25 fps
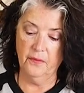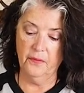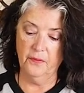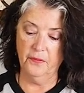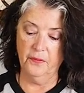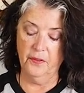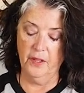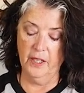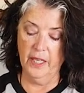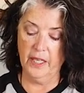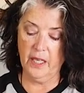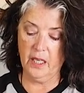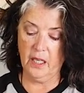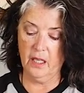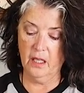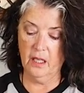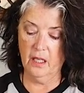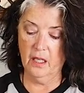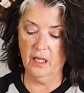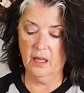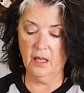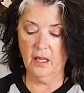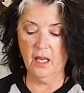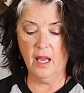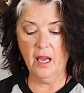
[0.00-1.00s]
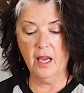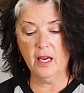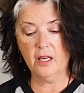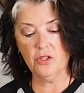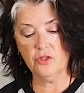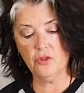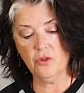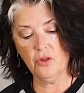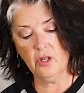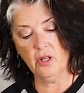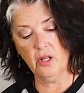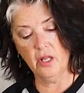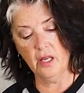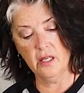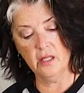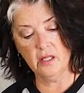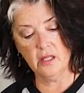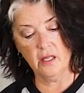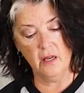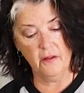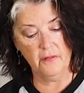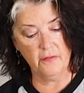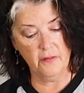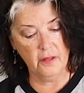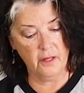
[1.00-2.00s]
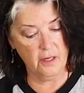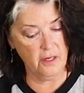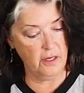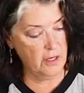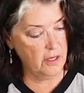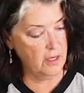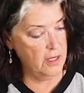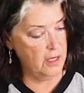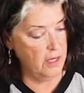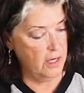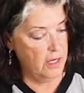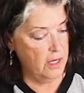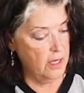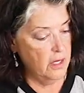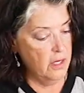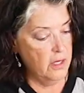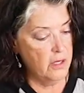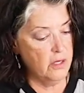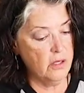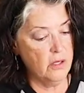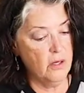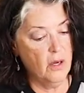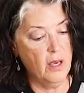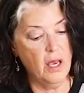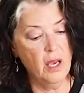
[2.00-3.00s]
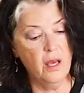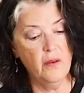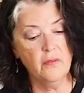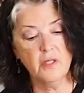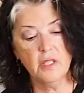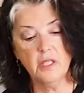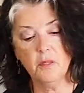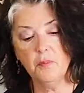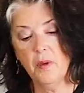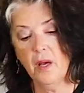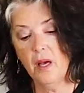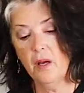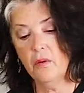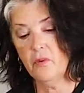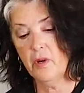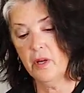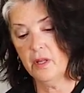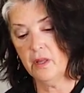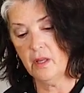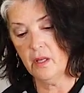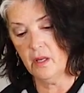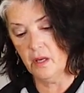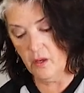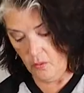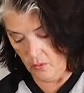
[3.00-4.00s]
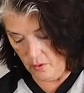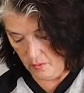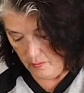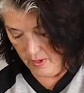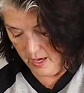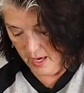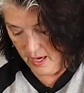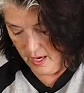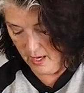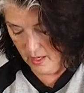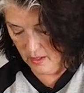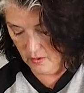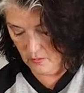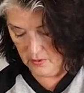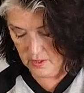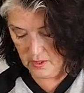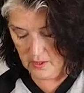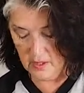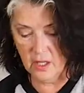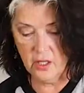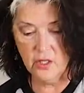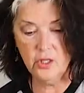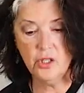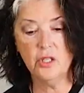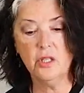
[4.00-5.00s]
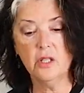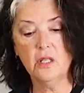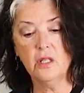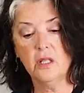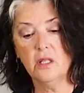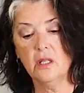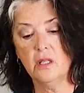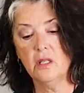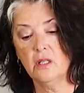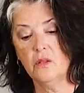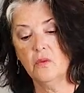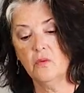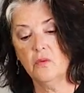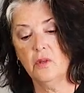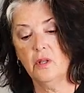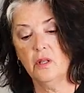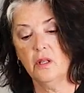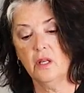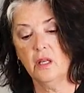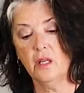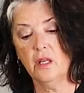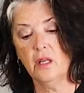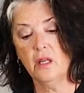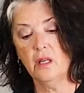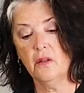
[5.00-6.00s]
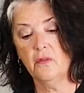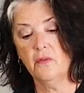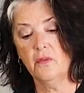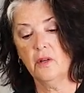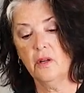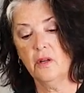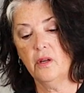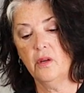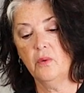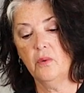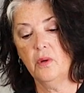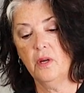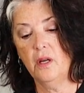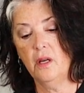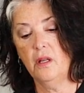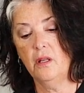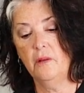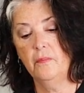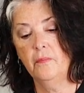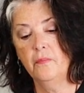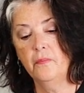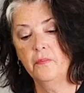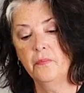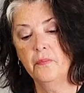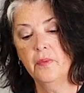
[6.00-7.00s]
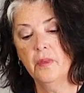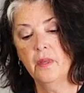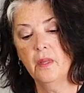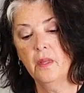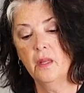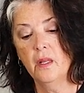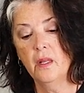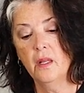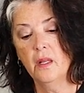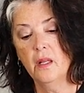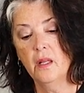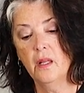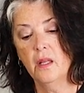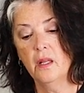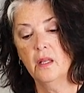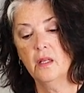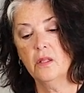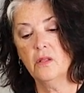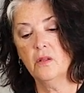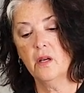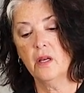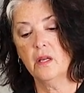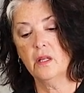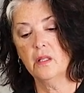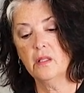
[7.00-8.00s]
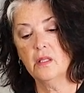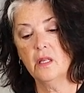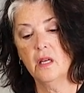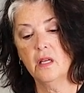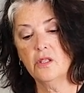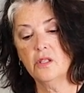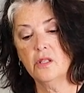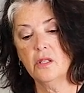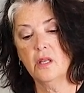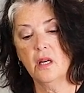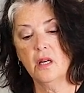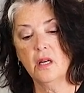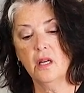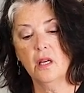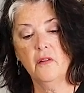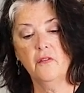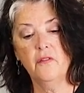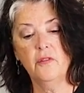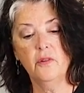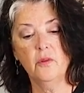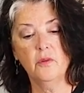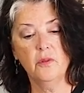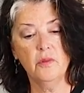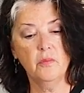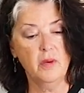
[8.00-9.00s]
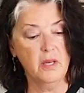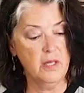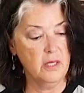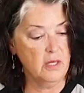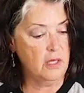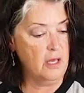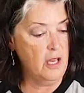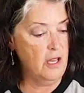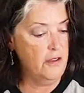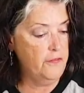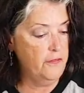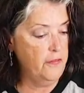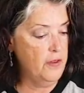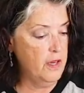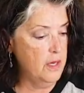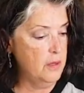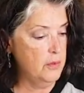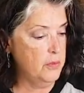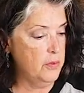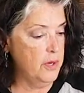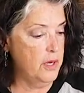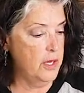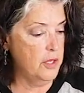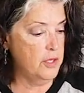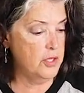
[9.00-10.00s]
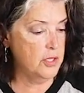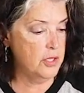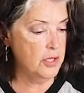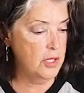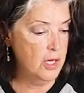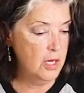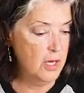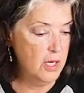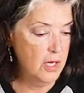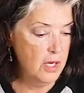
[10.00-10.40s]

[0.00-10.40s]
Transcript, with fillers: flick the extra glaze off of there. So I have a spot right there where my hand was touching that didn't really get it very well. So I can touch that up with my soft fan brush